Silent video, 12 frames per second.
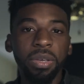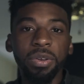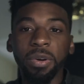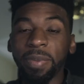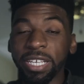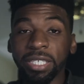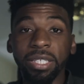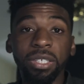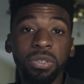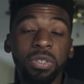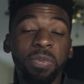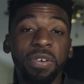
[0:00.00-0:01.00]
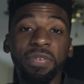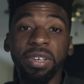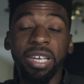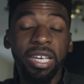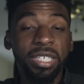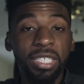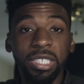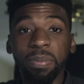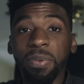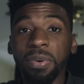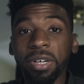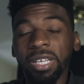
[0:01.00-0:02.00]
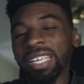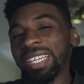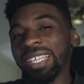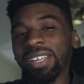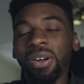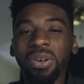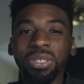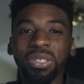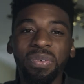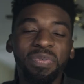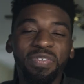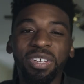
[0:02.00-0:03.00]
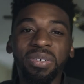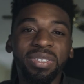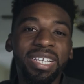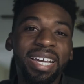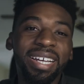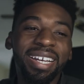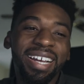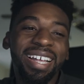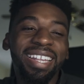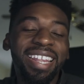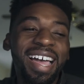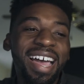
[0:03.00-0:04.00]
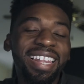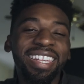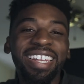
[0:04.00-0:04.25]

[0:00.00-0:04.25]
you know, basically use both of your hands to support it, and it also feels like a lot